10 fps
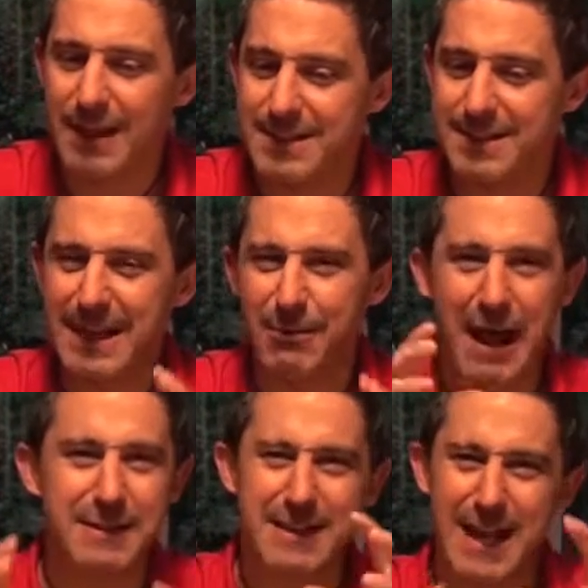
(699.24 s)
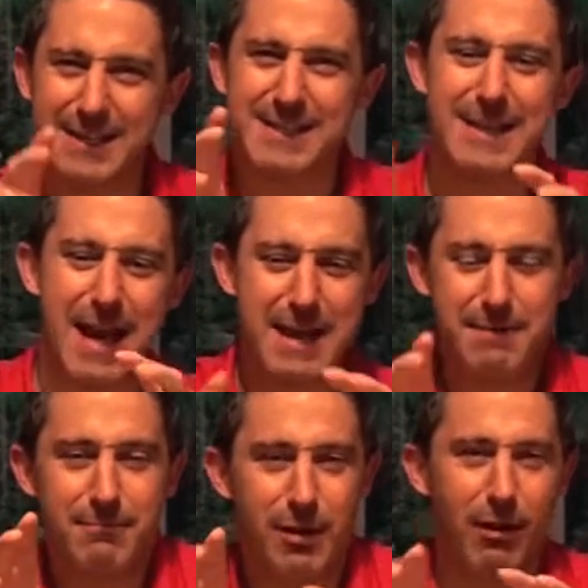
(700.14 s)
Still has that
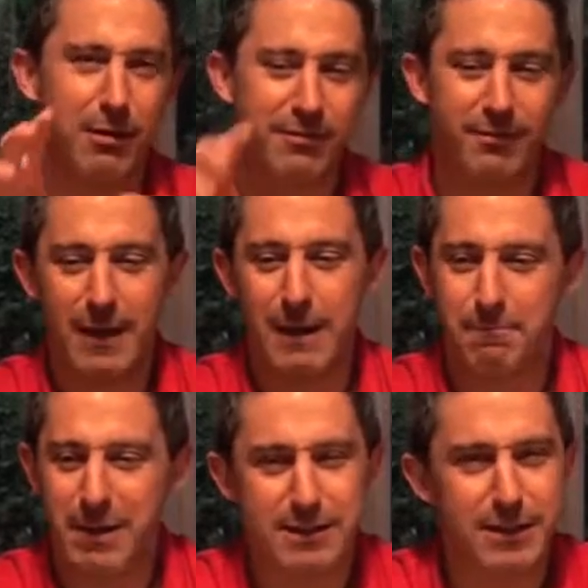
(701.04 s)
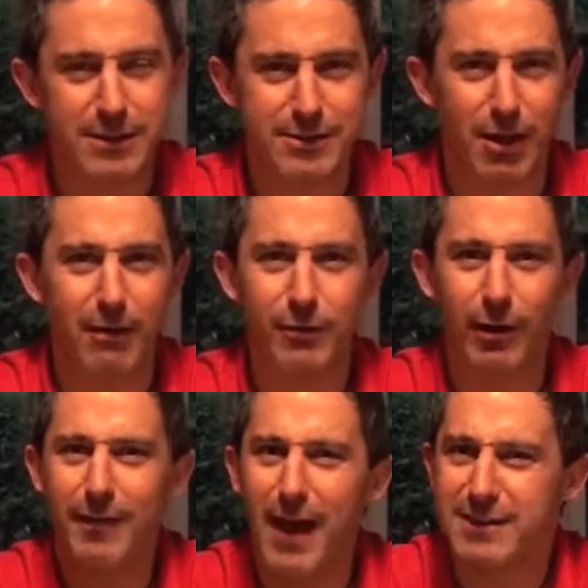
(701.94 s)
same kind of bitterness that I've
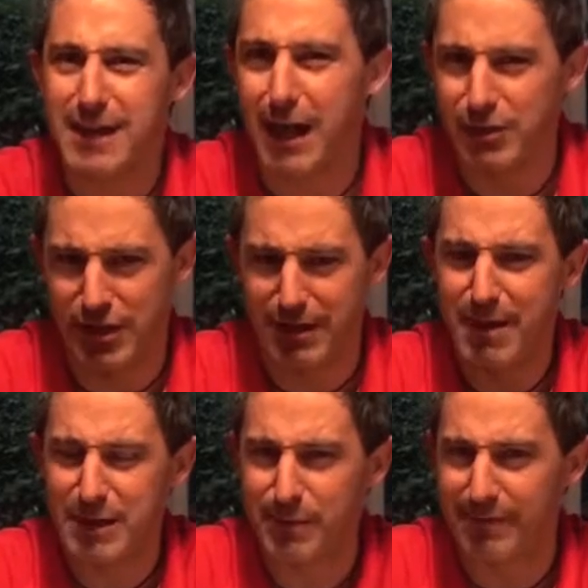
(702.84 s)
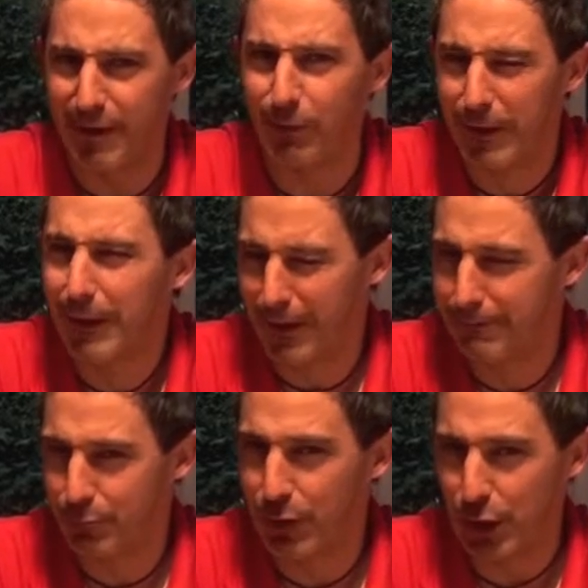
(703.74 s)
got in there, so actually that makes me feel
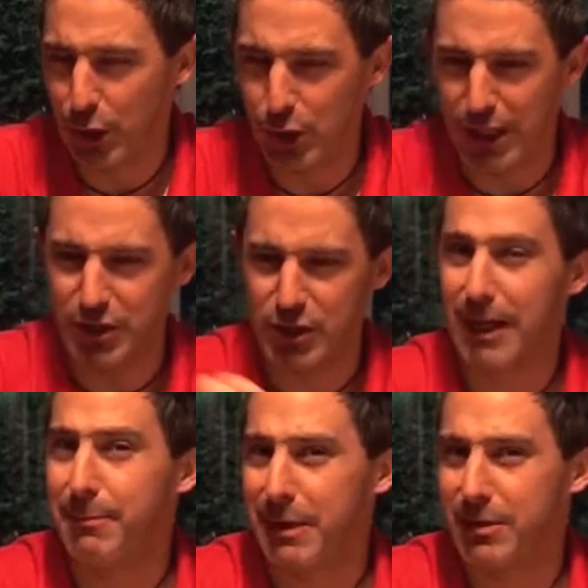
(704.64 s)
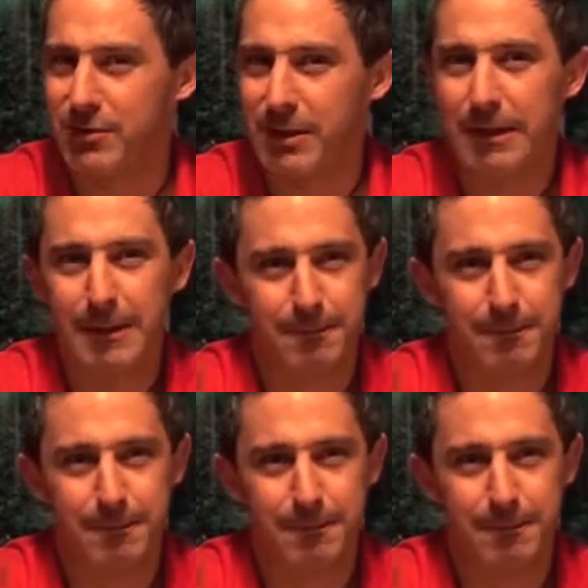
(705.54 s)
pretty good actually, because